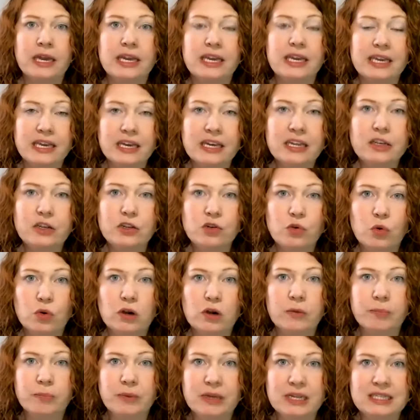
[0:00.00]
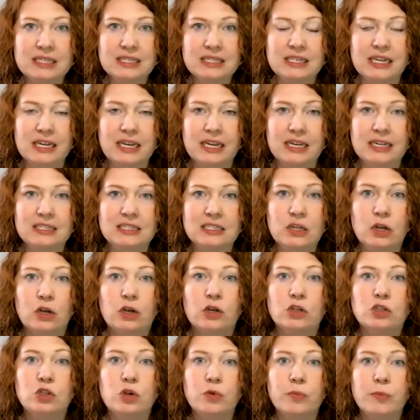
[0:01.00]
in your business
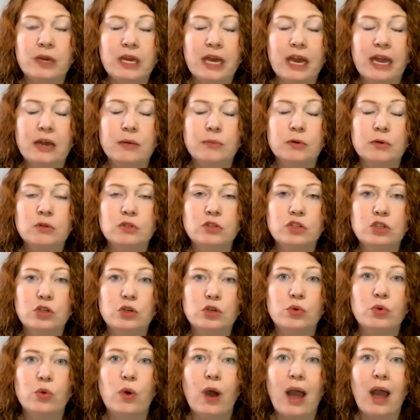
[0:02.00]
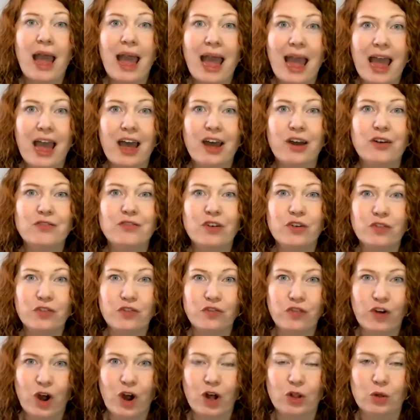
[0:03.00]
to be able to have
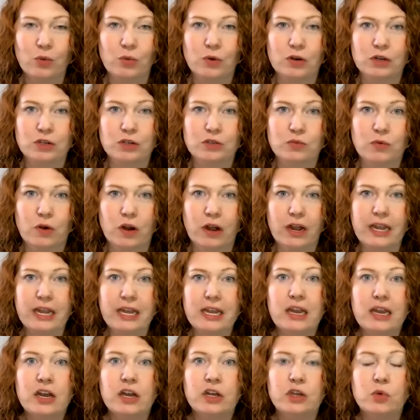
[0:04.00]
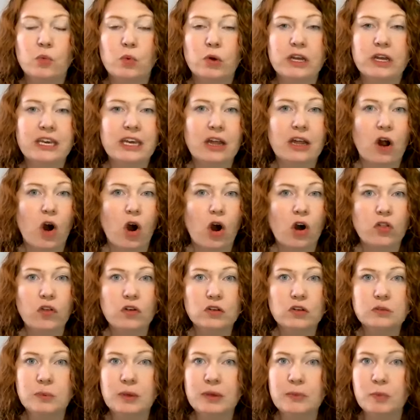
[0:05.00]
followers, right? You want to get all
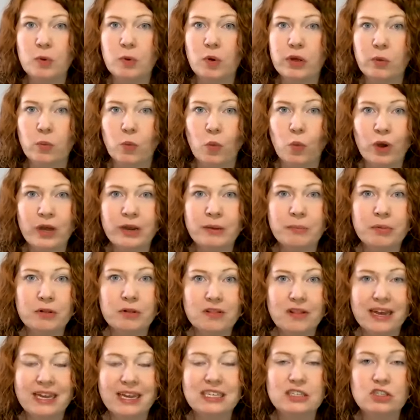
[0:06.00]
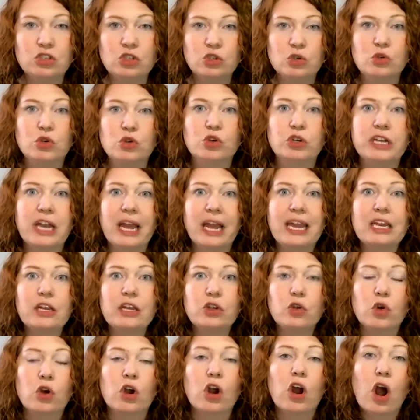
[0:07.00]
those people in one place to create
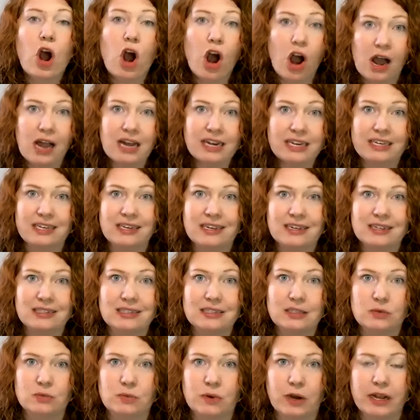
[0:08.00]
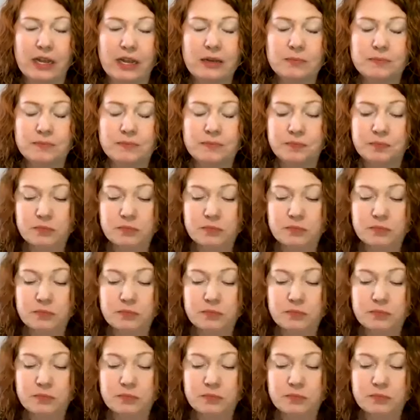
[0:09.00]
your audience, right?